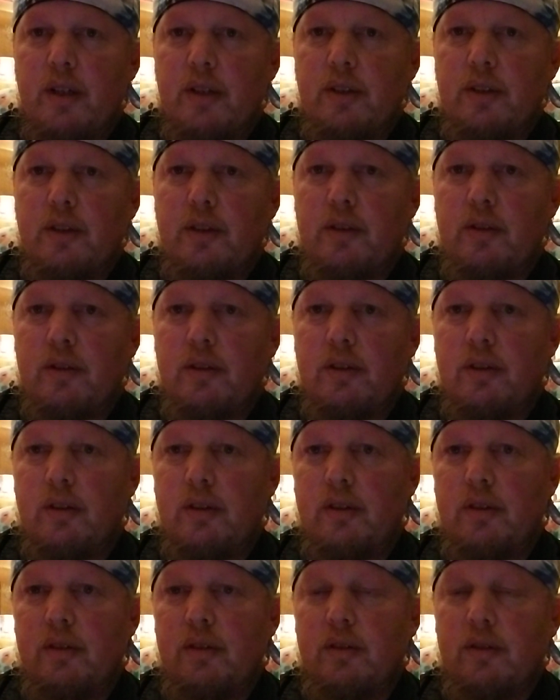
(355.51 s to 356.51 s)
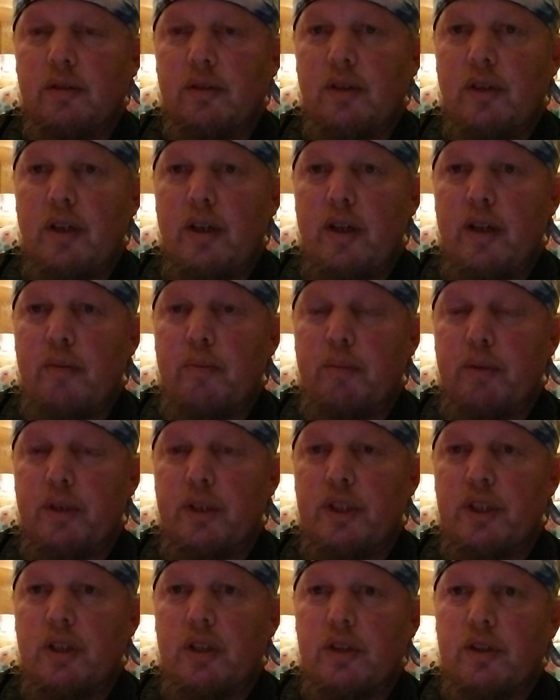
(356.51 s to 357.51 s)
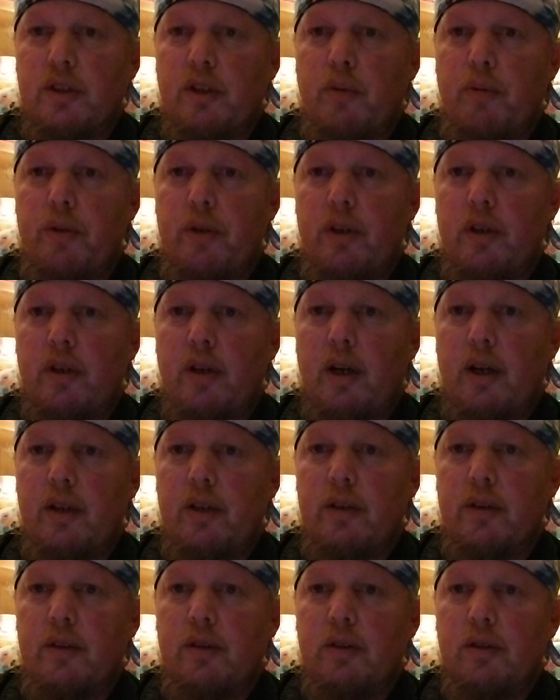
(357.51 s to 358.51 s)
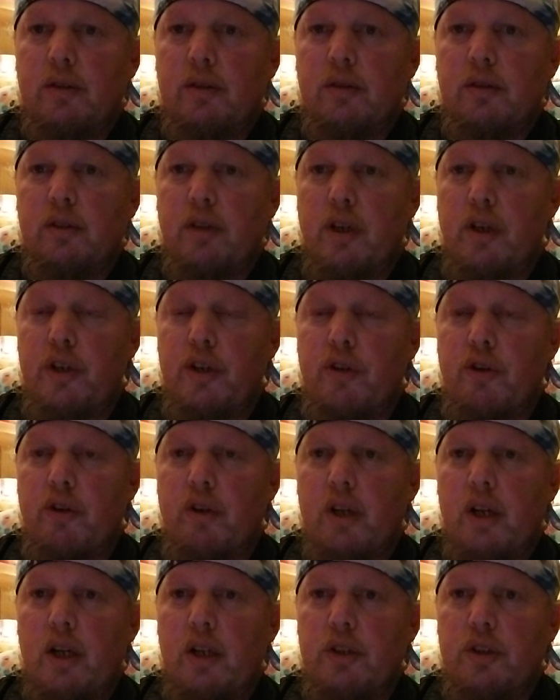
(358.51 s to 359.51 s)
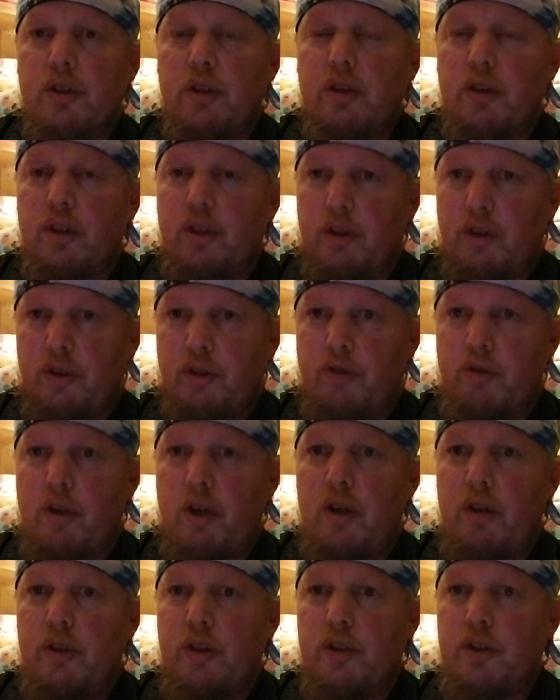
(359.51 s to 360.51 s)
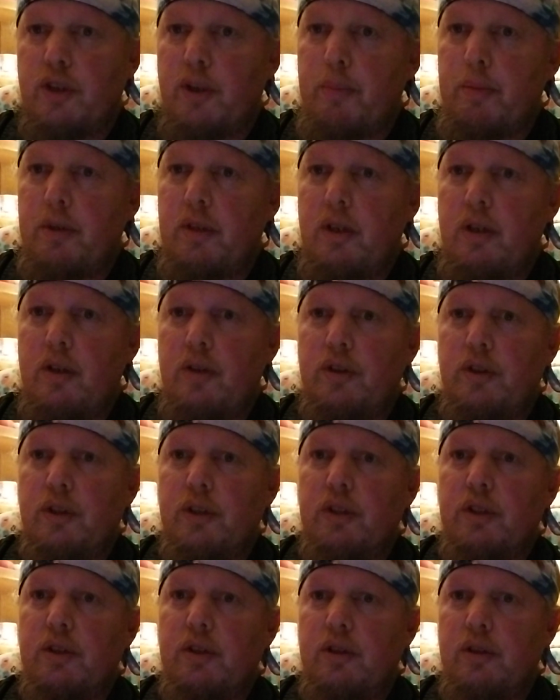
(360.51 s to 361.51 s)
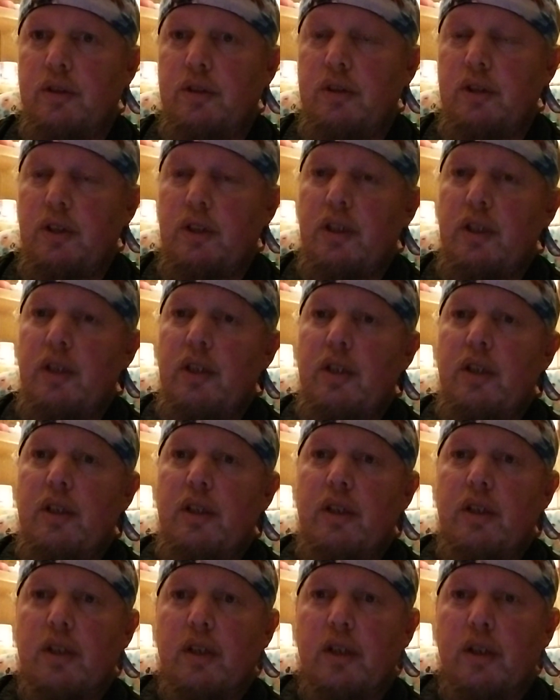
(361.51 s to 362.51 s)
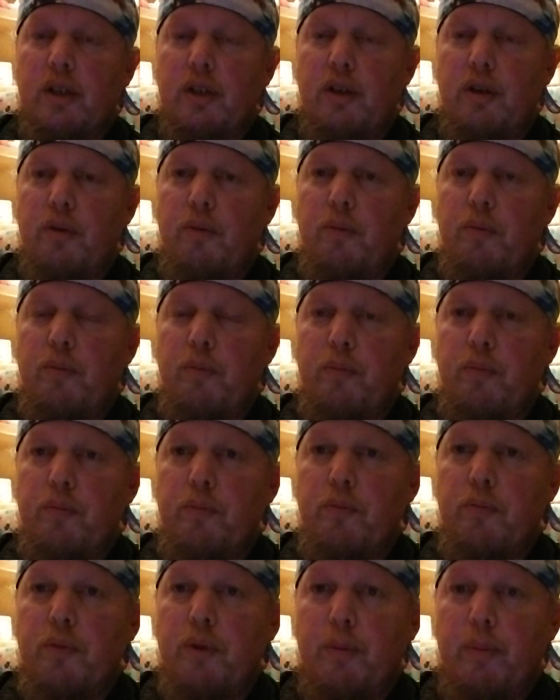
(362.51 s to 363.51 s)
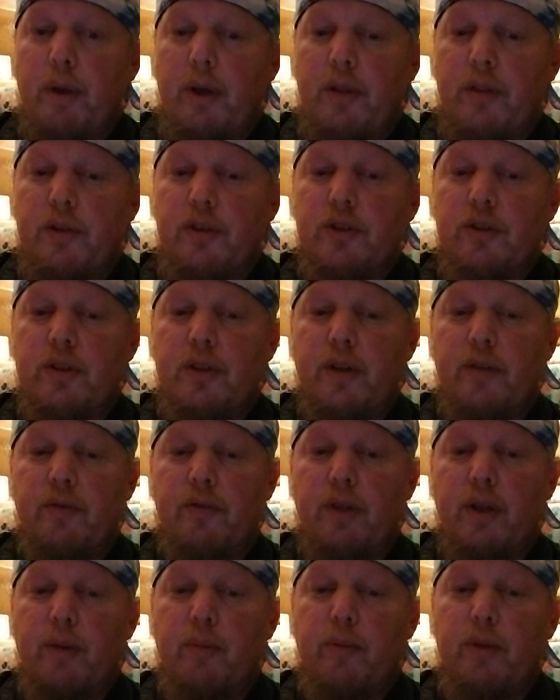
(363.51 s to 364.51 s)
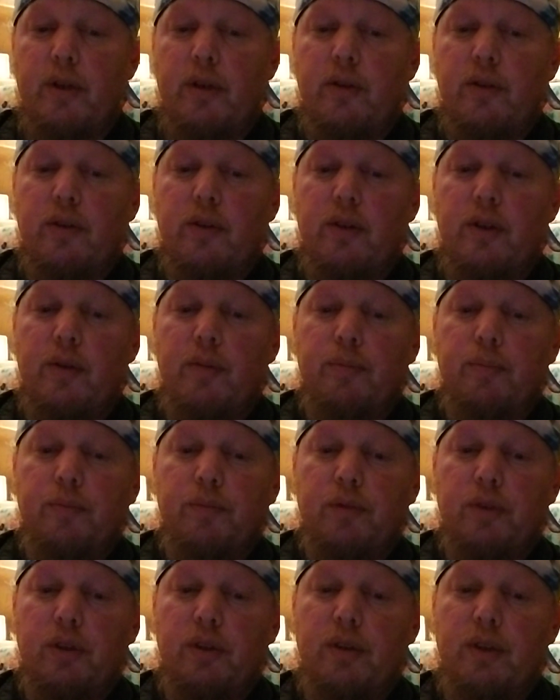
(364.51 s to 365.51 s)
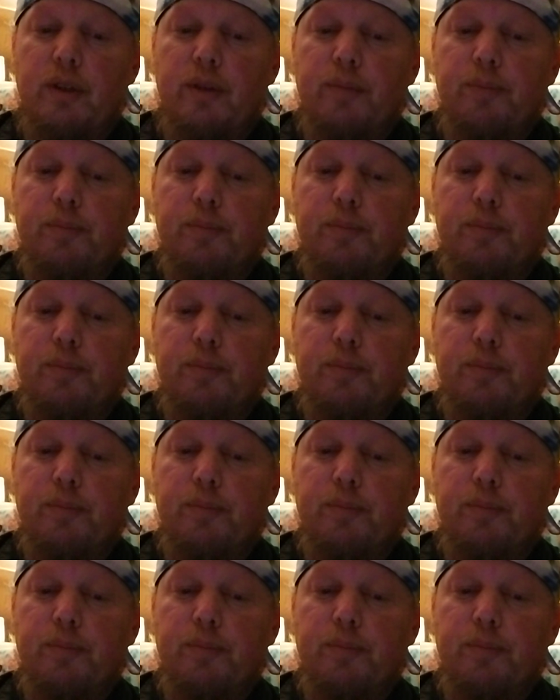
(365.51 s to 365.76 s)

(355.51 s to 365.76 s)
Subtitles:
So please consult with your doctor or your neurologist or a pathologist, about this stuff that I'm reading to you, all right?